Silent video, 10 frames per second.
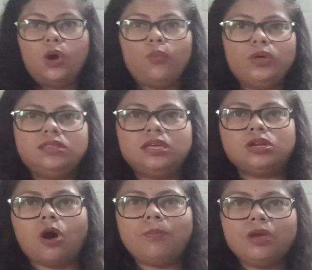with the
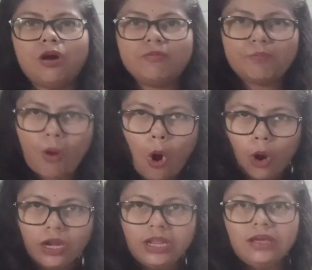topic of
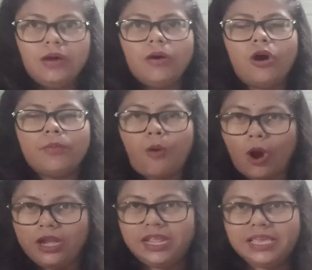bond or
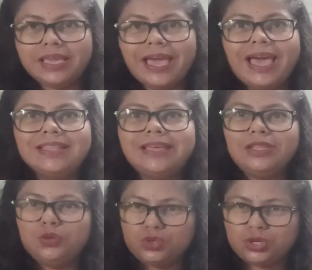bonding,
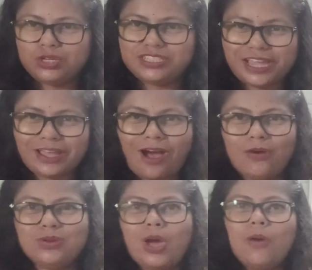then you should check
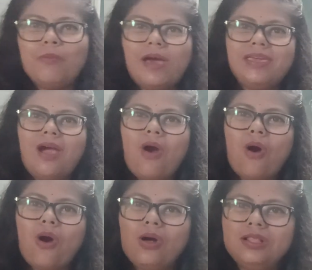out my
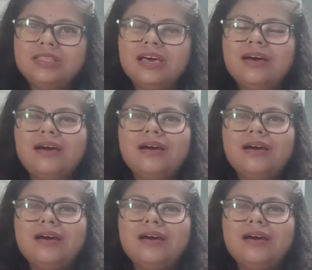all the